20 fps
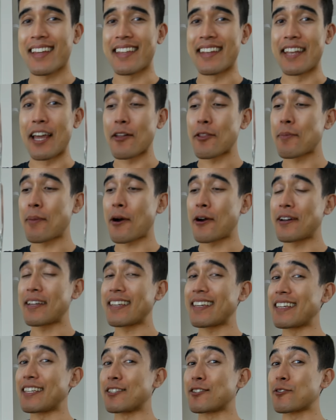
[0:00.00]
Now the
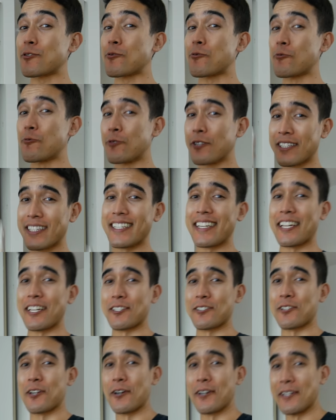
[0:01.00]
party is really
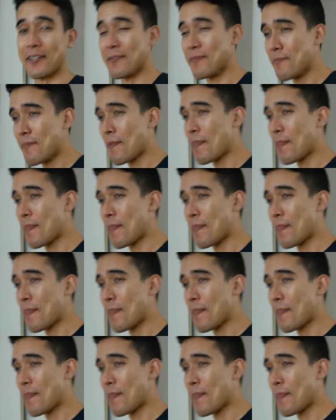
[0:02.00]
getting started.